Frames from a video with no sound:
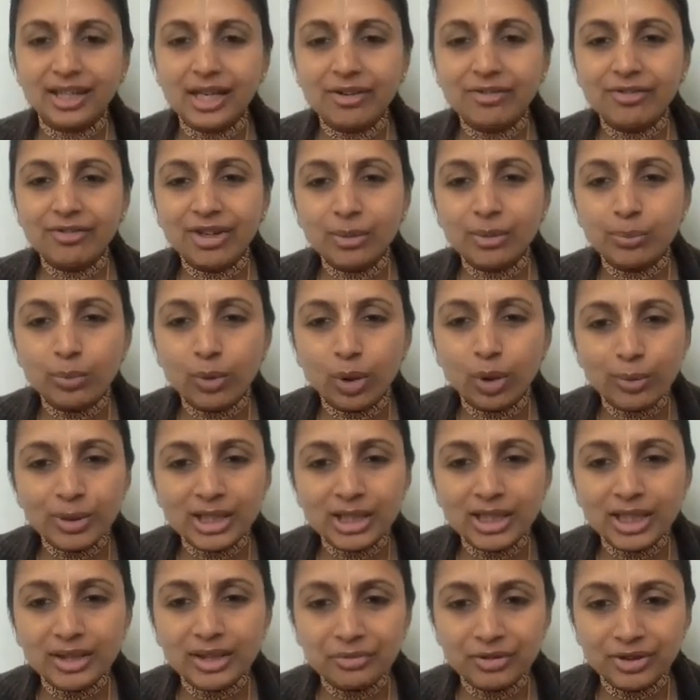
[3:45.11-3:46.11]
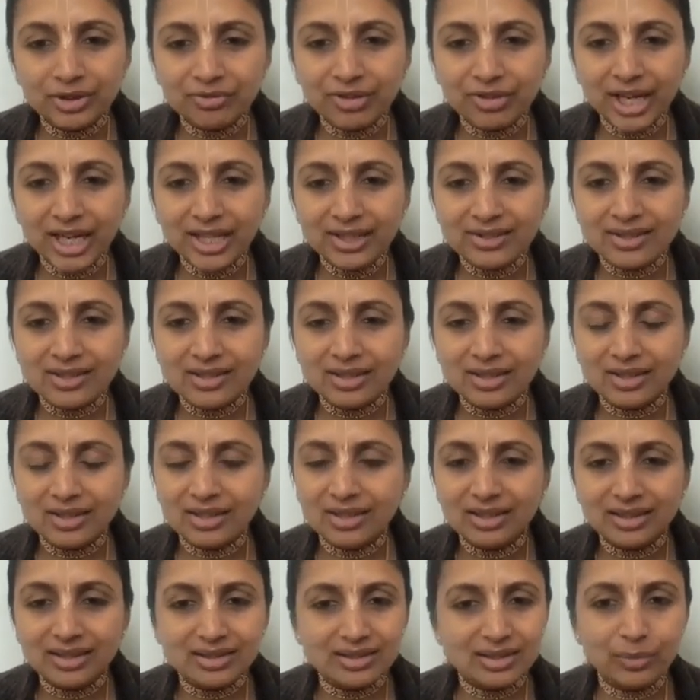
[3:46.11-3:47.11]
every moment that we waste
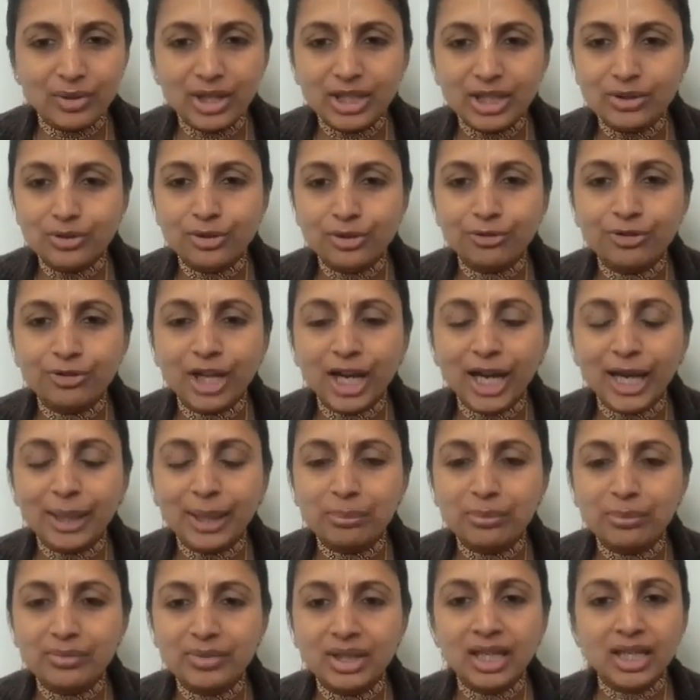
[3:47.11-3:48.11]
is a waste of time.